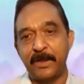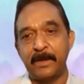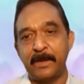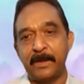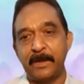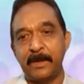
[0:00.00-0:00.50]

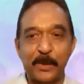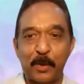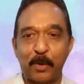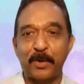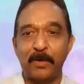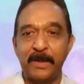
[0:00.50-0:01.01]
she's not
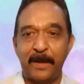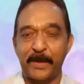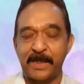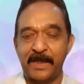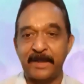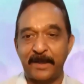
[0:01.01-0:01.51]
only a
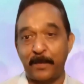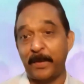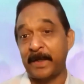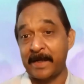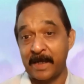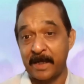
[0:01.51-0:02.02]
presenter, but
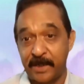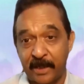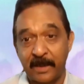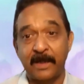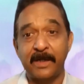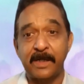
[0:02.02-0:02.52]
as a
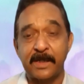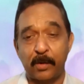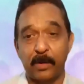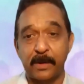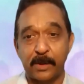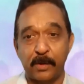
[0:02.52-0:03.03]
journalist
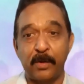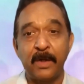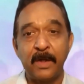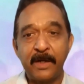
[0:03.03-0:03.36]
also,